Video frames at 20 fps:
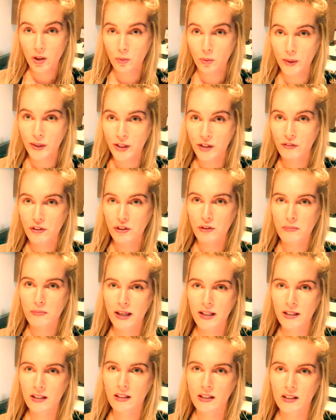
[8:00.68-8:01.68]
or whatever you're
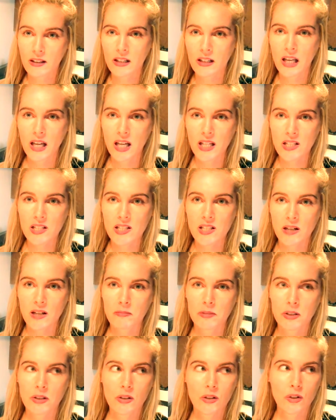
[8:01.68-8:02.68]
making ends
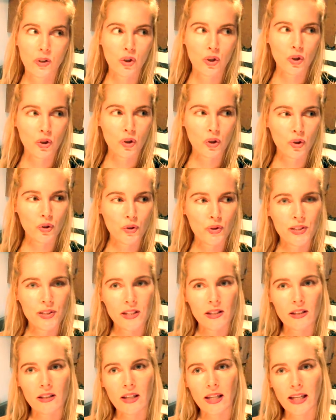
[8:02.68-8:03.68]
up
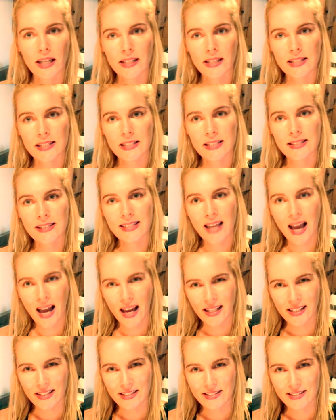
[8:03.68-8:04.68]
losing its
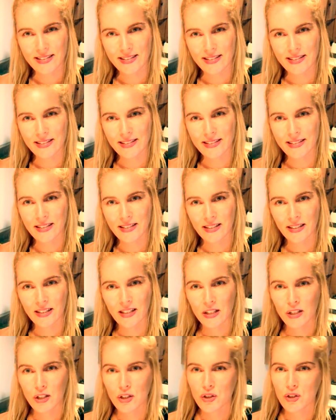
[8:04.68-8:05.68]
taste.
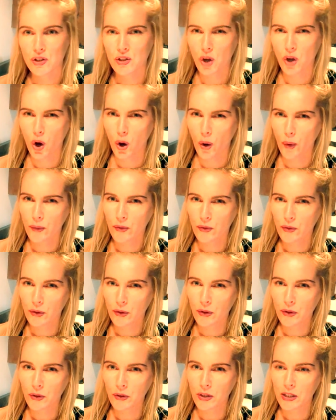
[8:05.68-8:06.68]
So
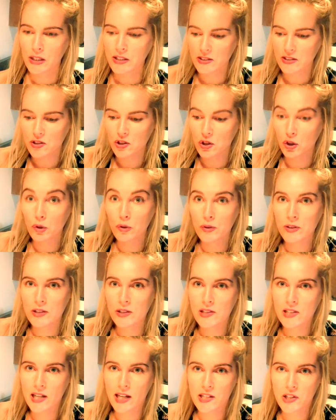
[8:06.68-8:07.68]
it doesn't lose
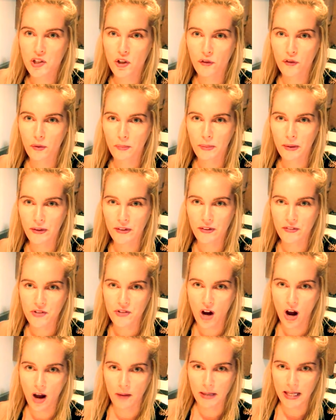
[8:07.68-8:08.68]
its taste over a period of
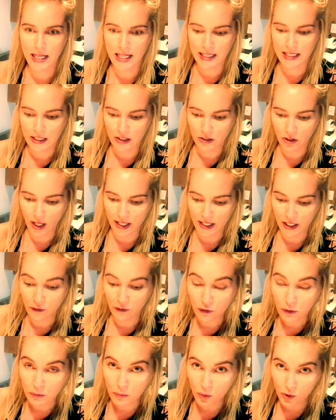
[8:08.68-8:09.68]
time. Like
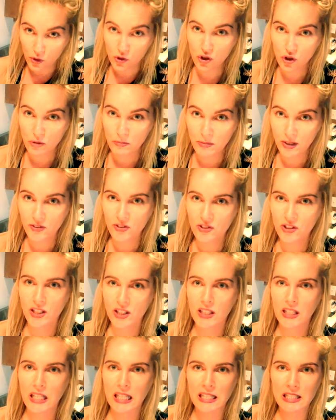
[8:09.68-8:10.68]
if you put too much
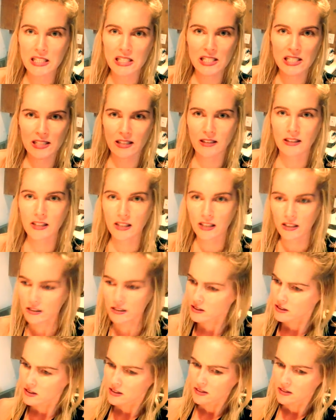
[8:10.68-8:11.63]
in, it's suddenly,